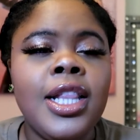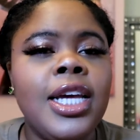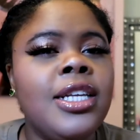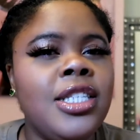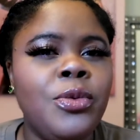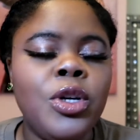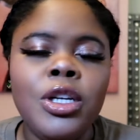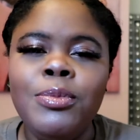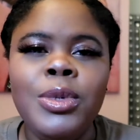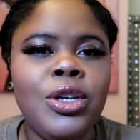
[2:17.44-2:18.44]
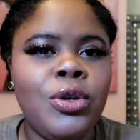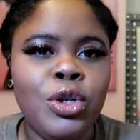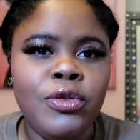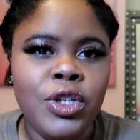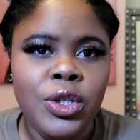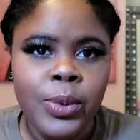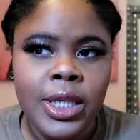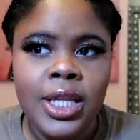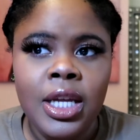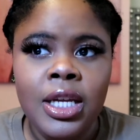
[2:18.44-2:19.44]
like I said, we're going to be going over
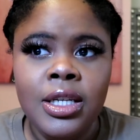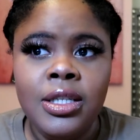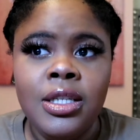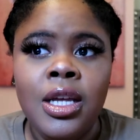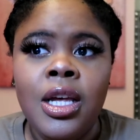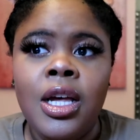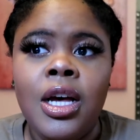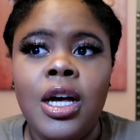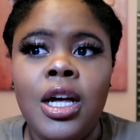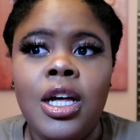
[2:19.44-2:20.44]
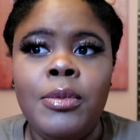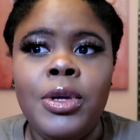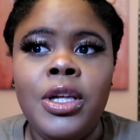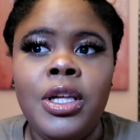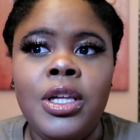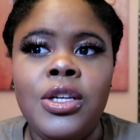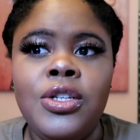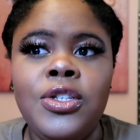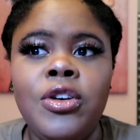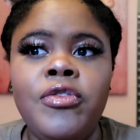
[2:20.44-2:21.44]
sweet things. Um,
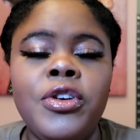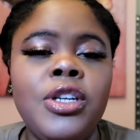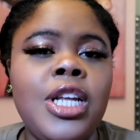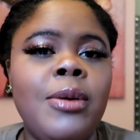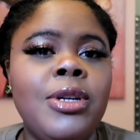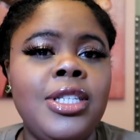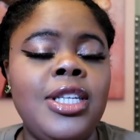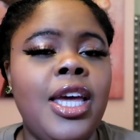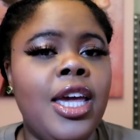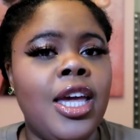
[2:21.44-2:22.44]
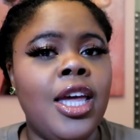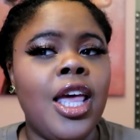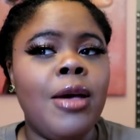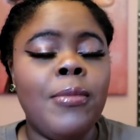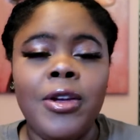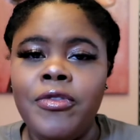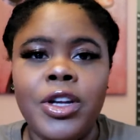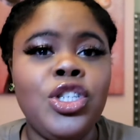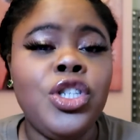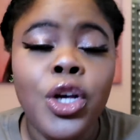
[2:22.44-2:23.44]
so first I'm going to say my
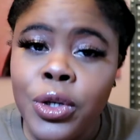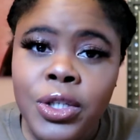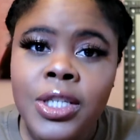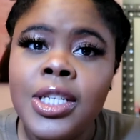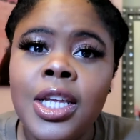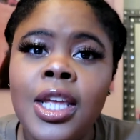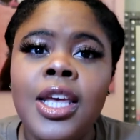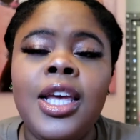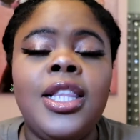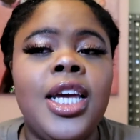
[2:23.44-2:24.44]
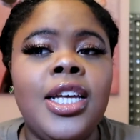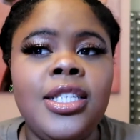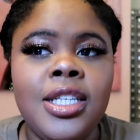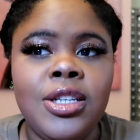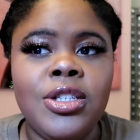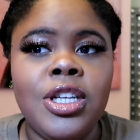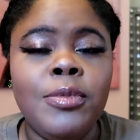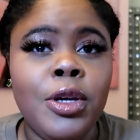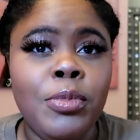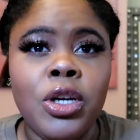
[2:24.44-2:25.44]
French toast. And like I said, there's going to be a